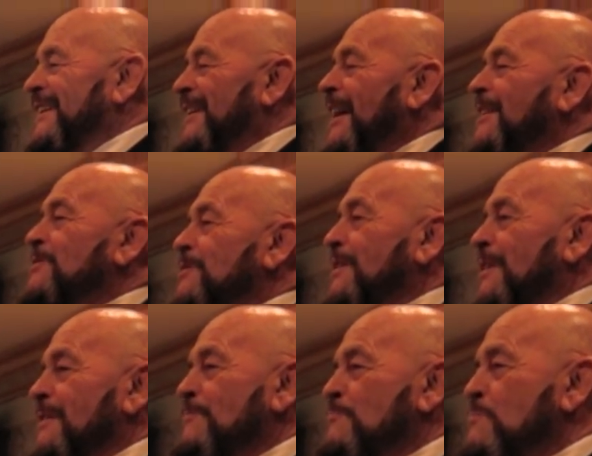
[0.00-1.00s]
God's
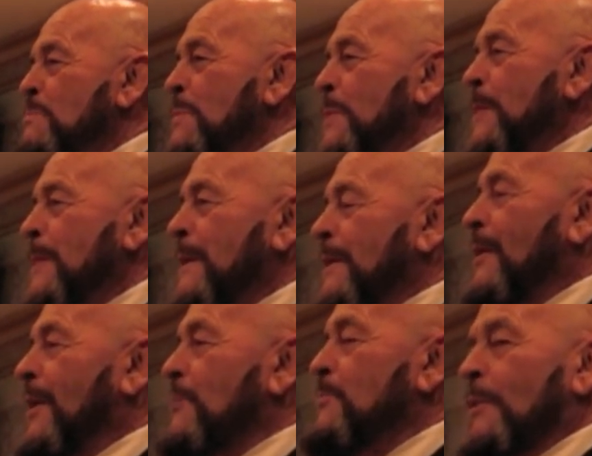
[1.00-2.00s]
good. You know,
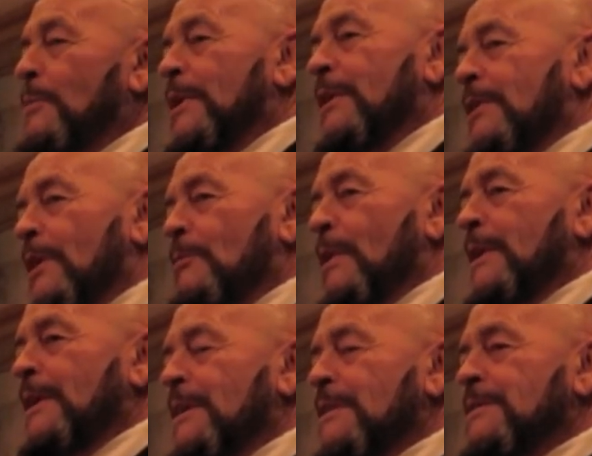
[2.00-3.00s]
I remember getting on my
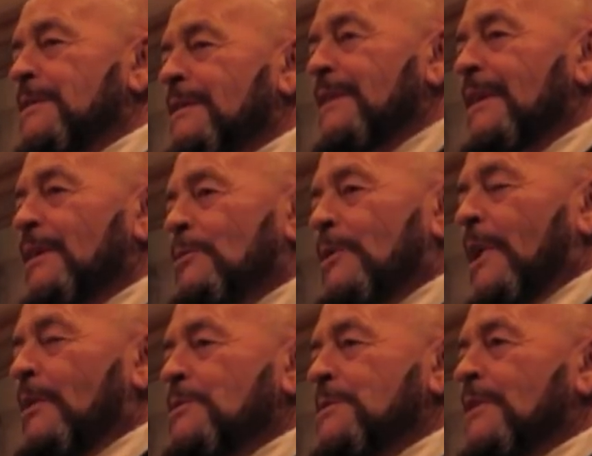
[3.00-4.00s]
knees and when
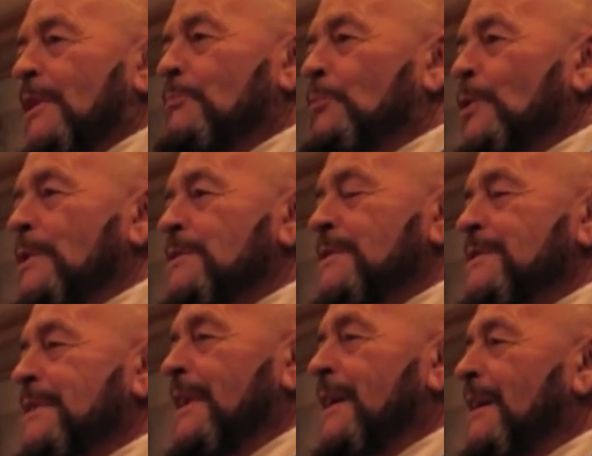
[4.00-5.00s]
I was in that prison
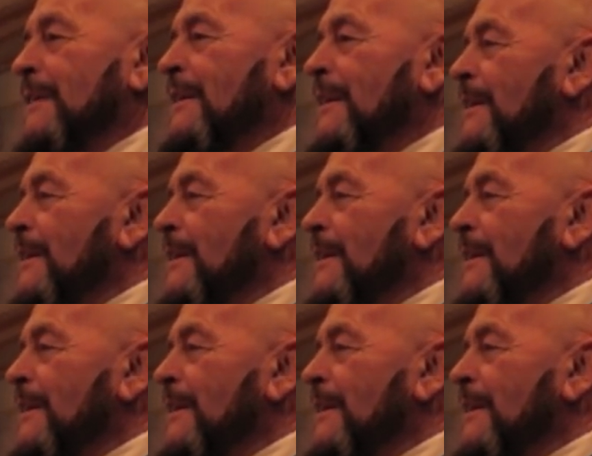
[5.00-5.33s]
saying,